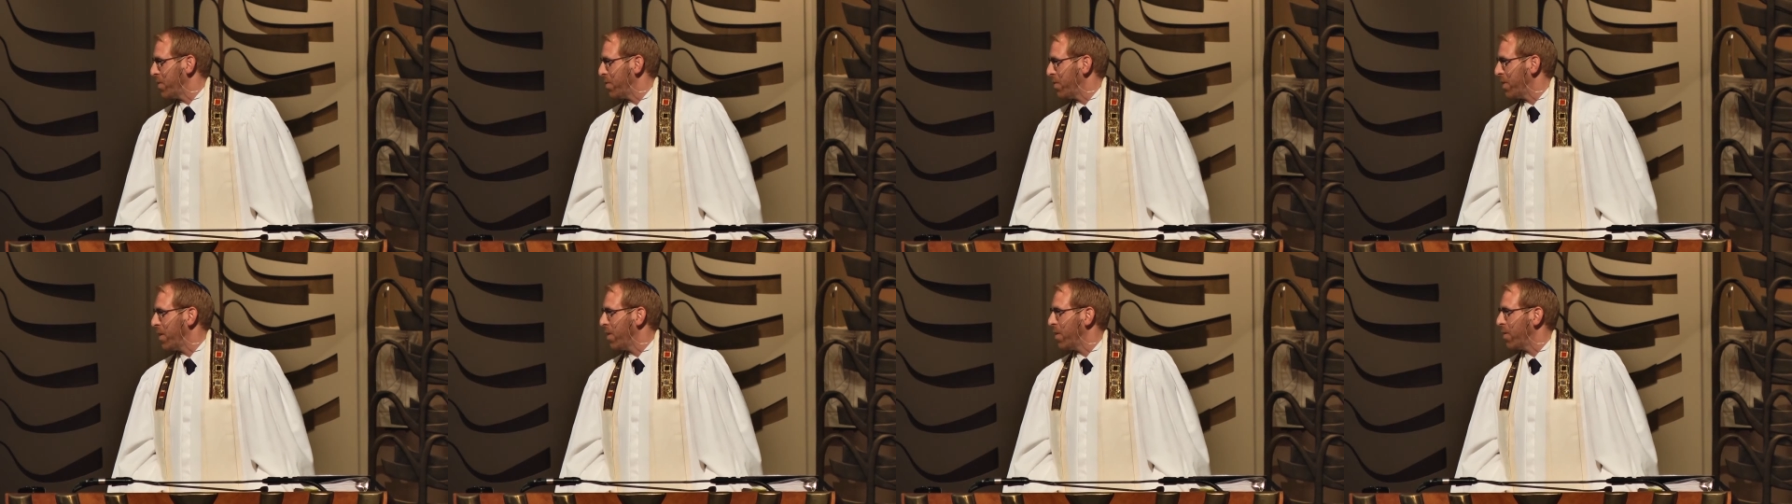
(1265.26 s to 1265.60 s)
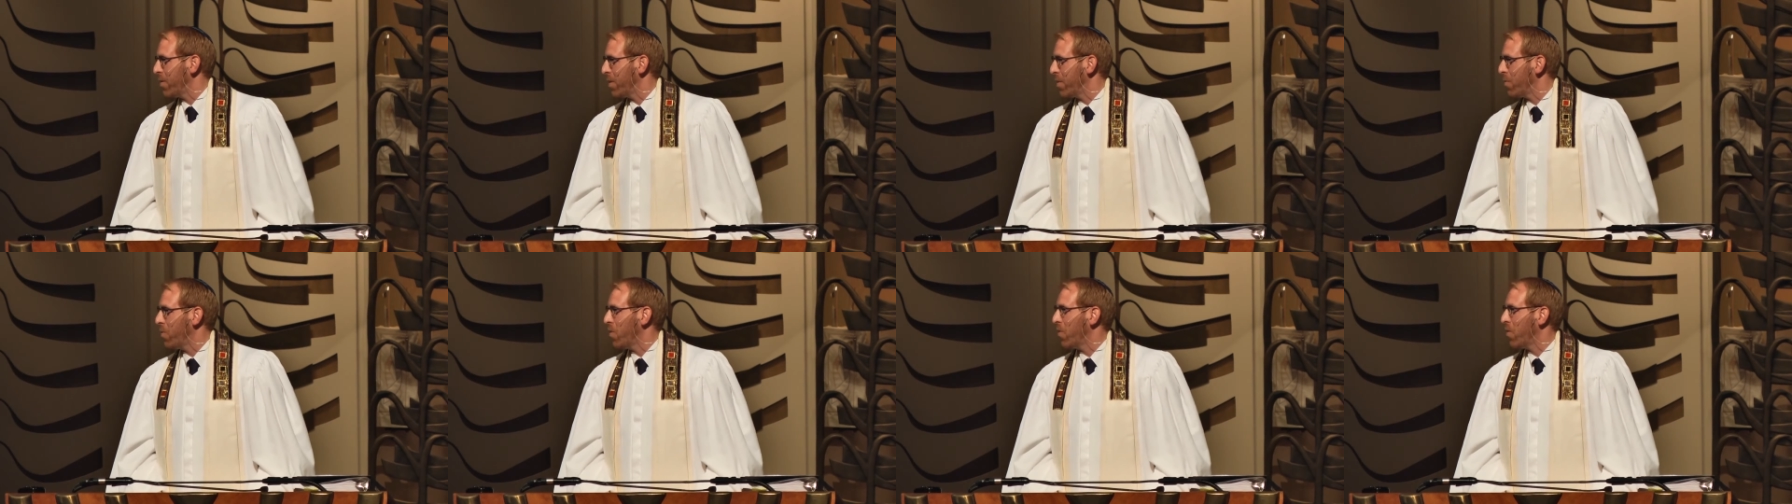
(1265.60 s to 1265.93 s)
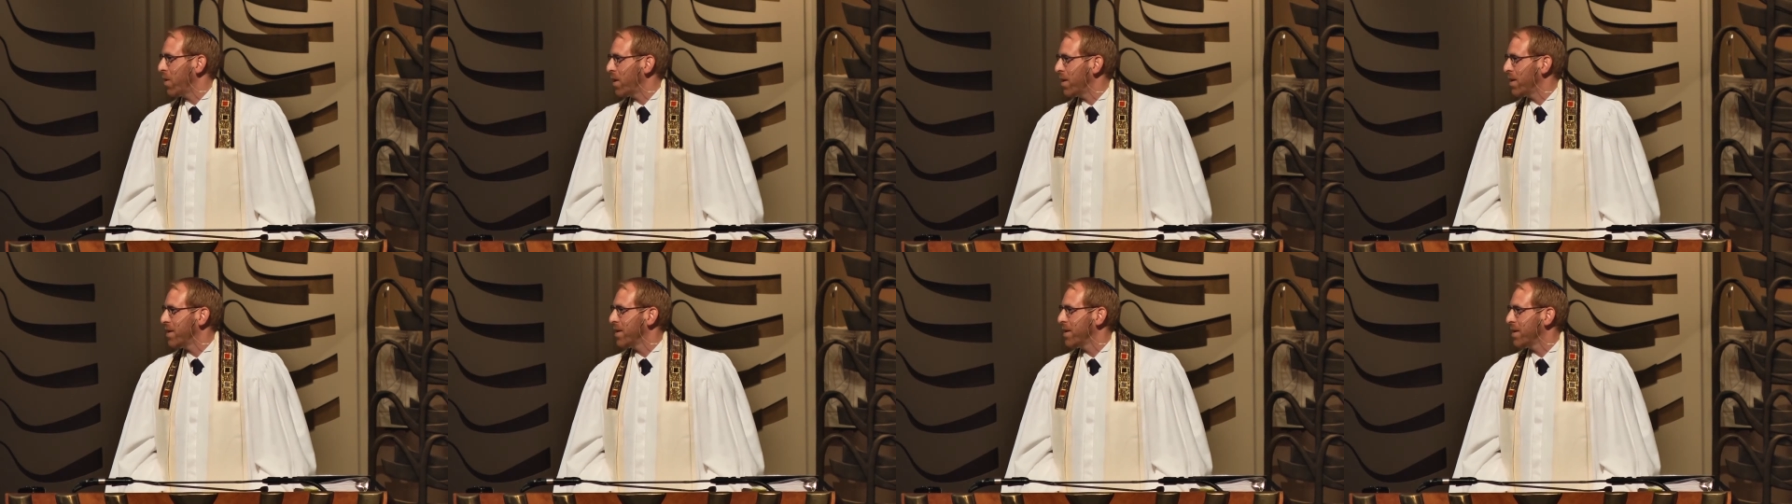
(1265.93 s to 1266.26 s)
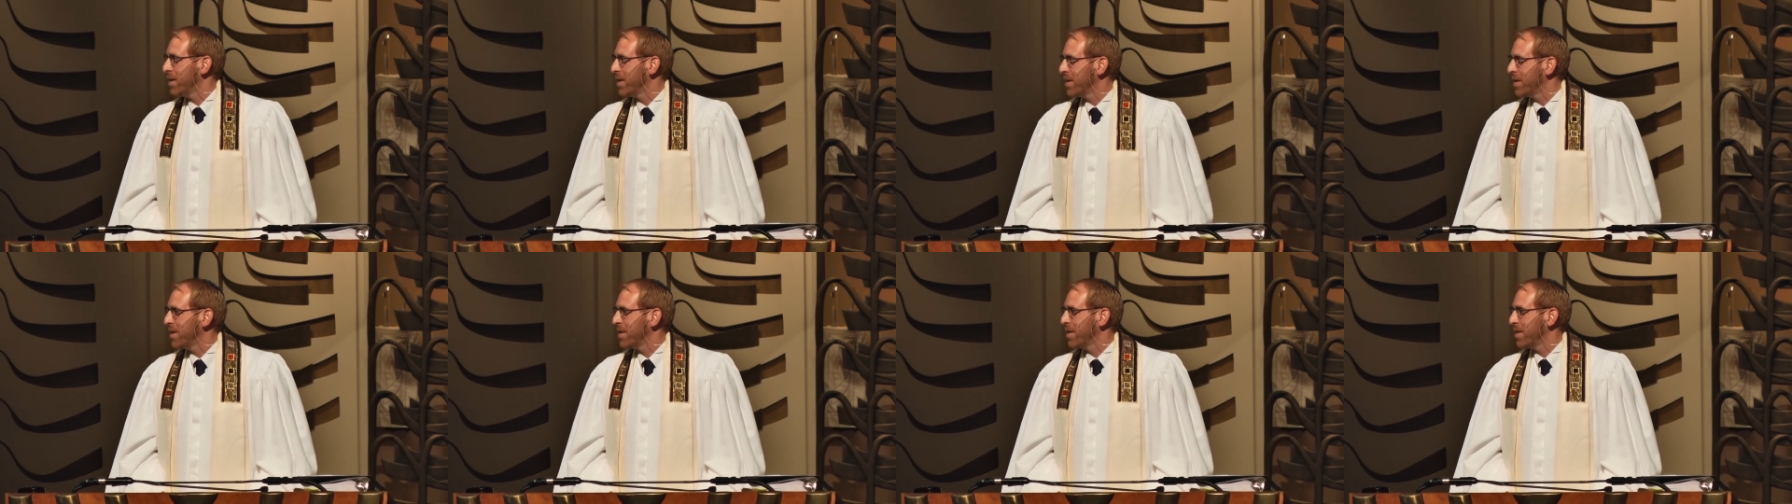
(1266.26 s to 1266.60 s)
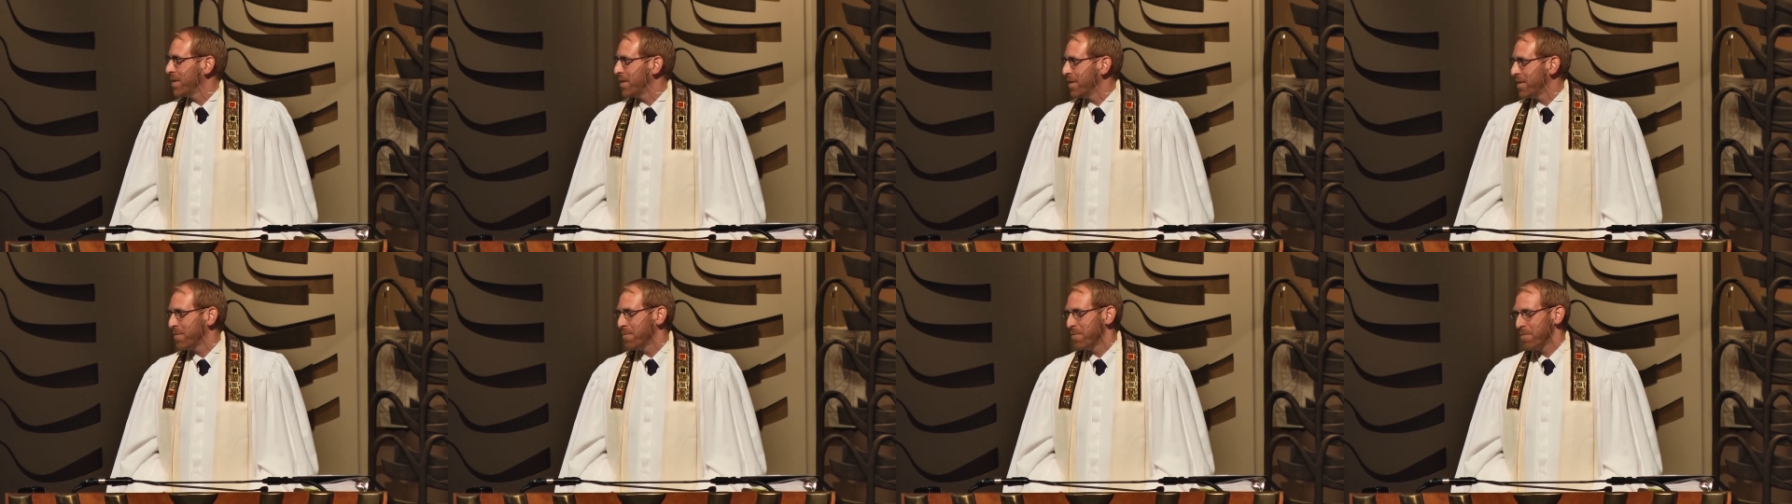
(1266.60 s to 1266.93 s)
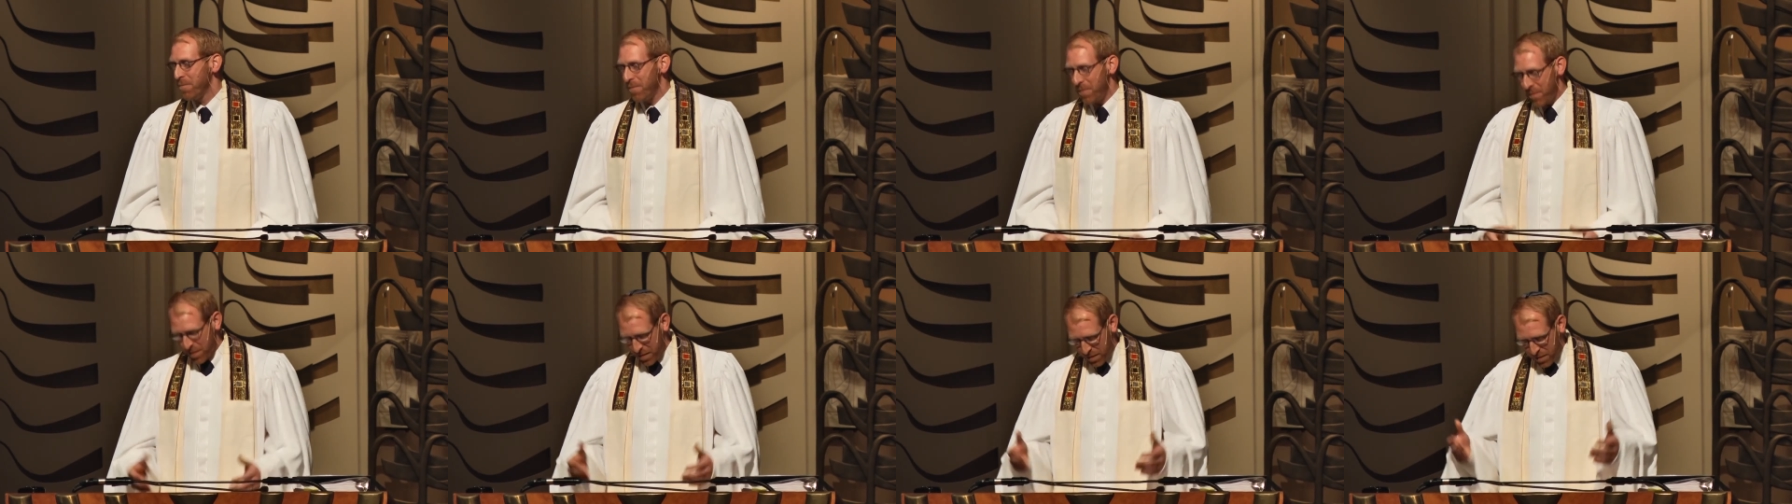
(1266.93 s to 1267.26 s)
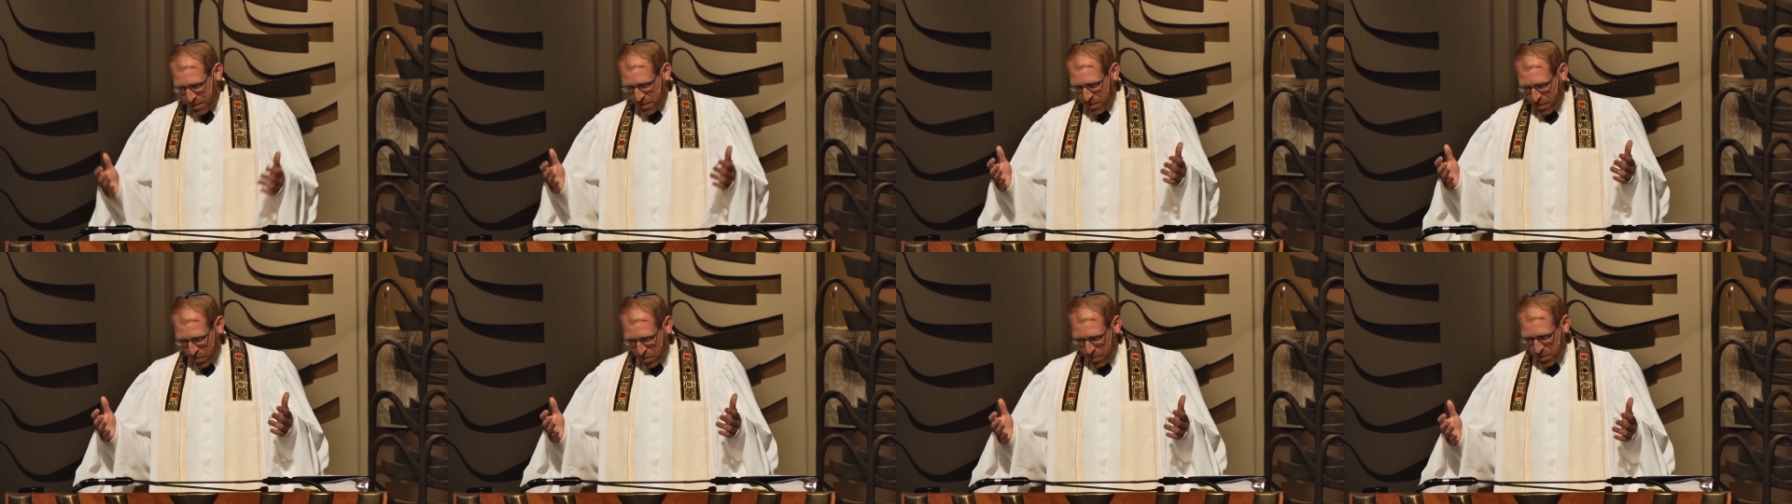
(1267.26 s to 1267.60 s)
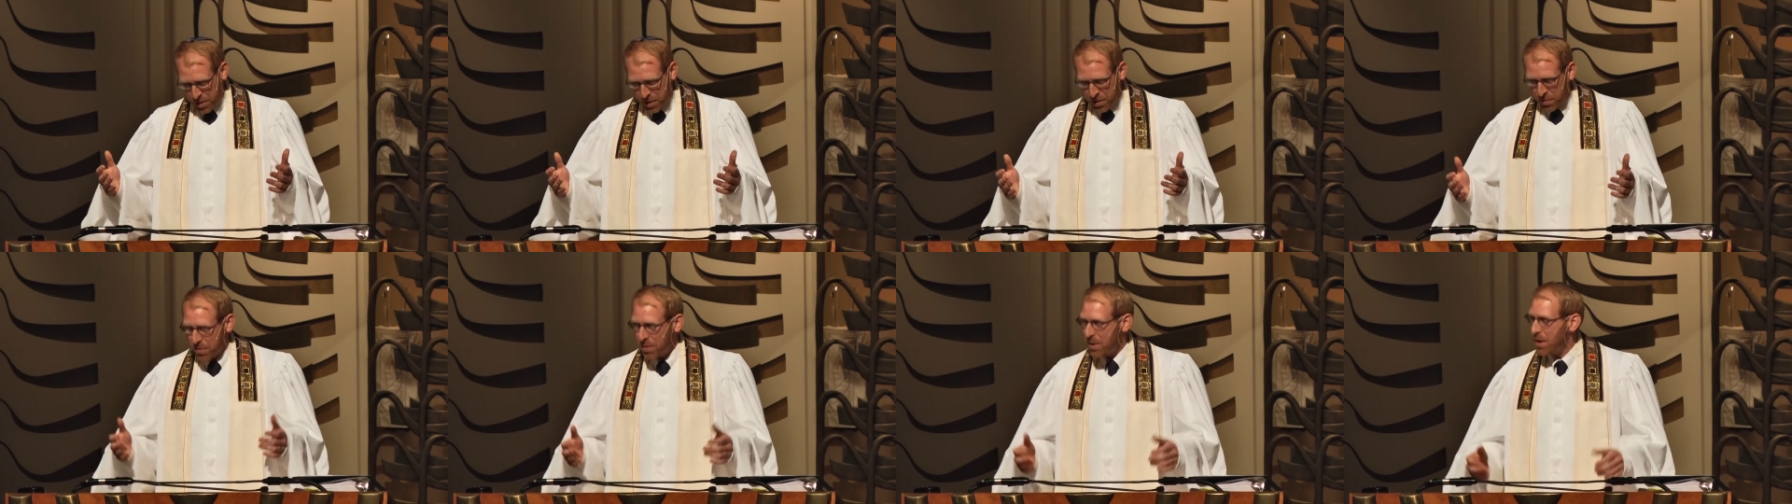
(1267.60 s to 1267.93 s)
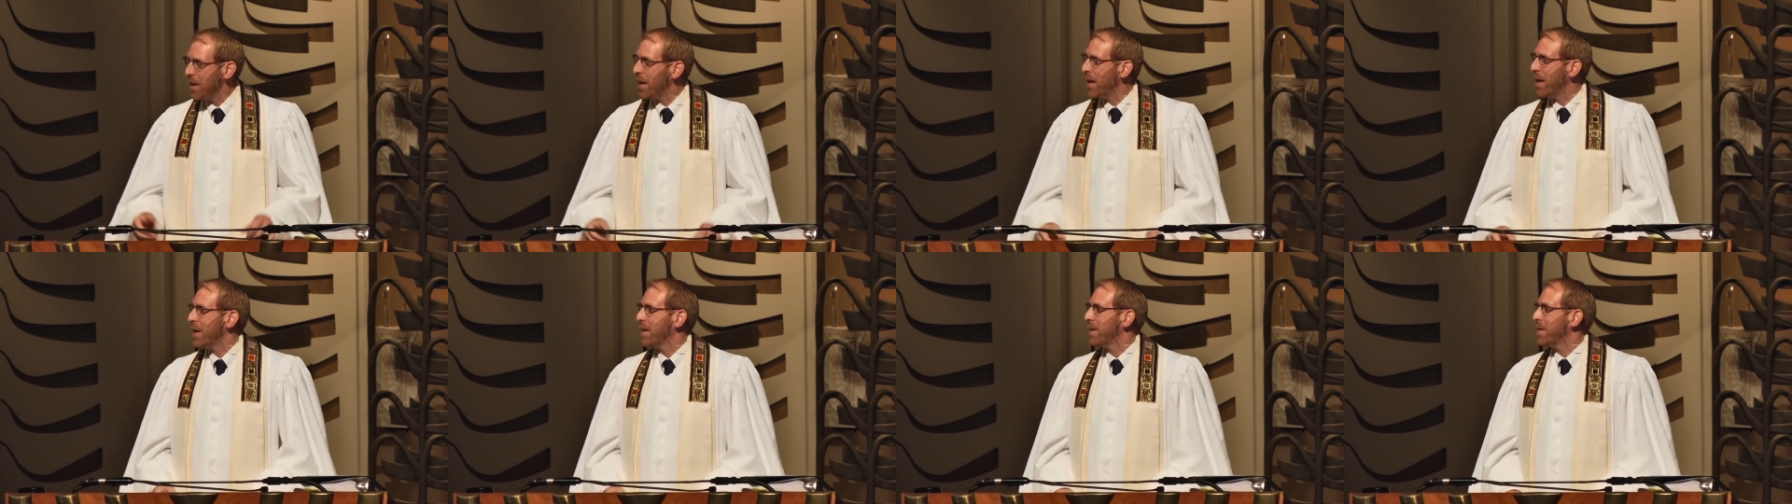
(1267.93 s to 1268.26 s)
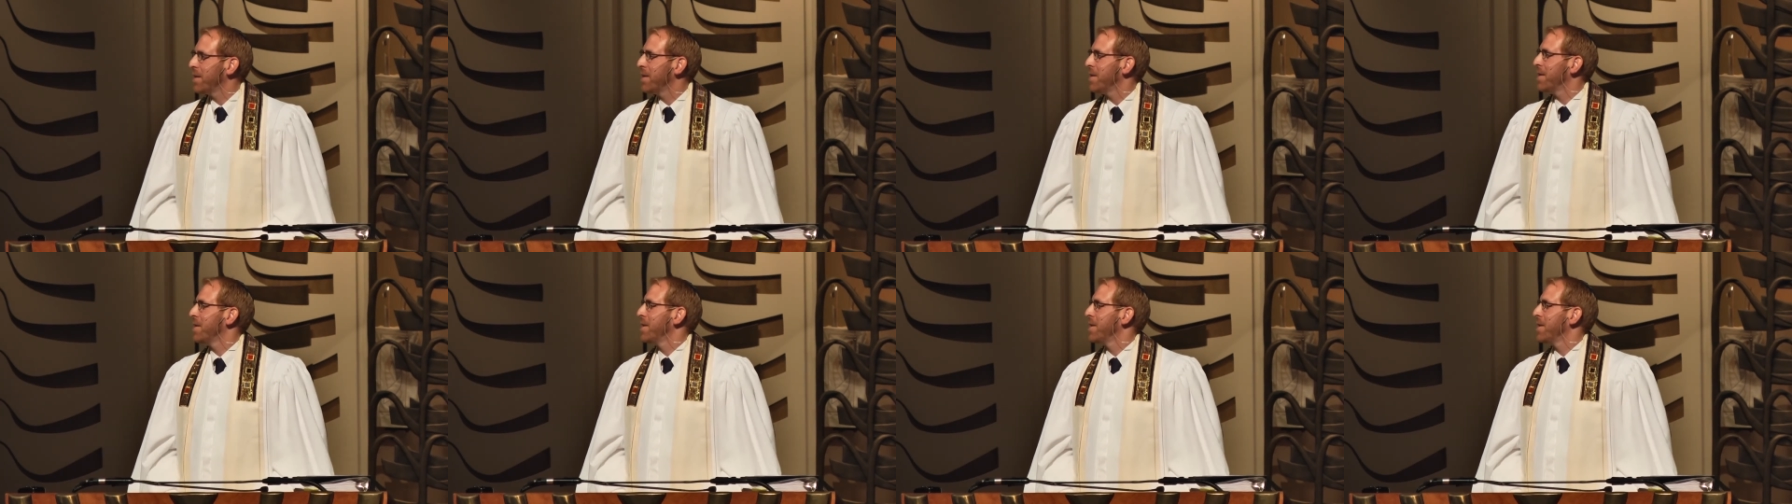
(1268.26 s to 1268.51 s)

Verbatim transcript: prepare a report. Of course, he was late